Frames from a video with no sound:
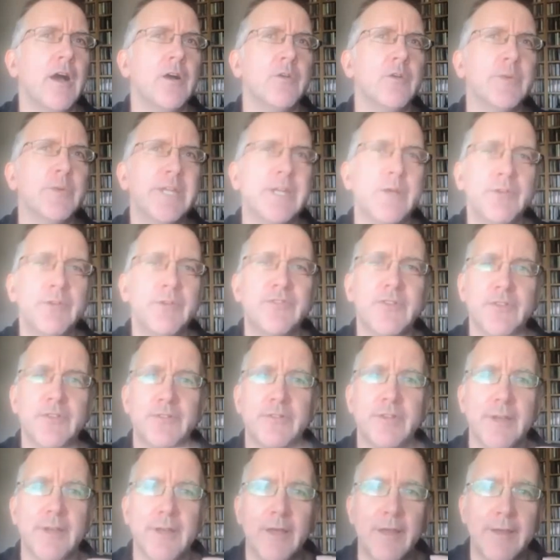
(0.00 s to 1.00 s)
when he was
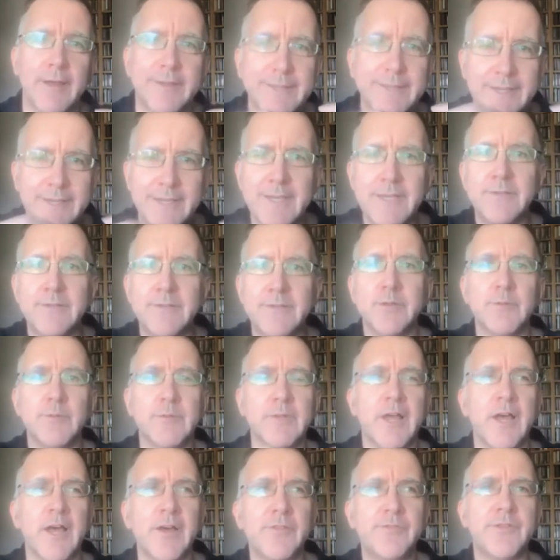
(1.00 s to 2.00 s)
just a kid who
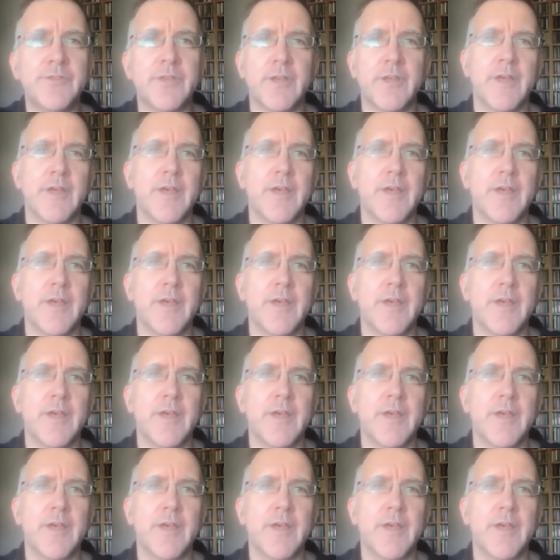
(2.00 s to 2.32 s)
loved